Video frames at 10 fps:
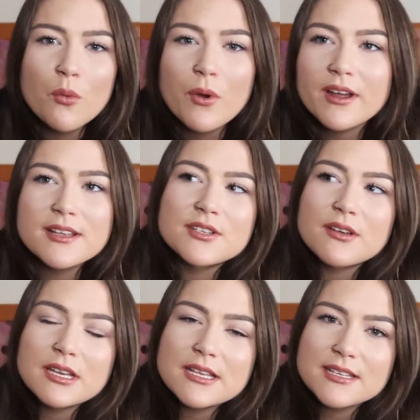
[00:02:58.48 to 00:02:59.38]
Whereas you
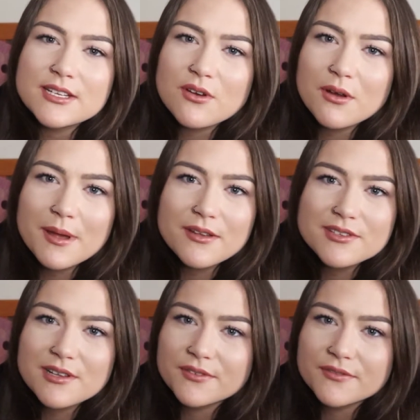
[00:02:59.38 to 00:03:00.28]
can easily talk about
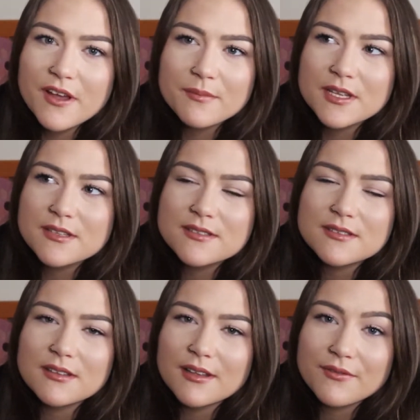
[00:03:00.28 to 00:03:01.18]
yourself for 5
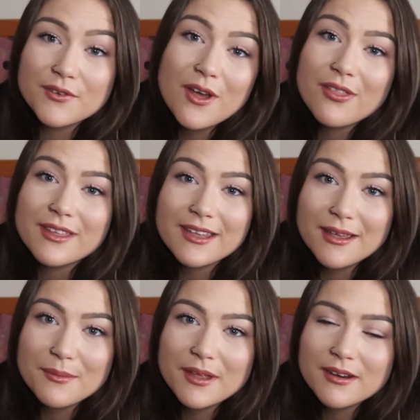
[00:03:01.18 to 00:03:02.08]
minutes if you're not
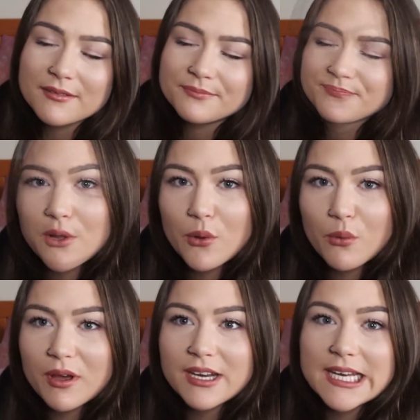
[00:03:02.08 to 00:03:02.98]
thinking about it.
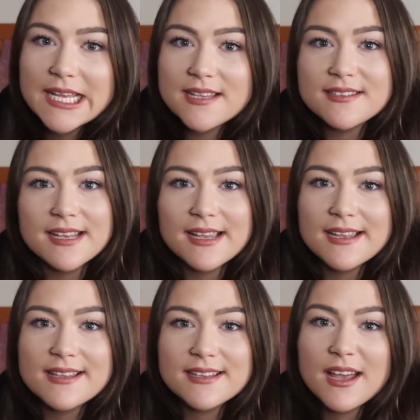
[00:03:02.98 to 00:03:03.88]
What it
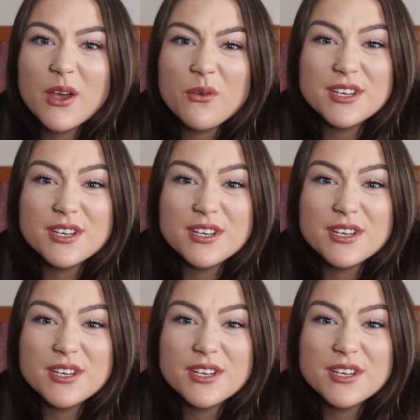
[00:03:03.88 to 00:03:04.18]
is I own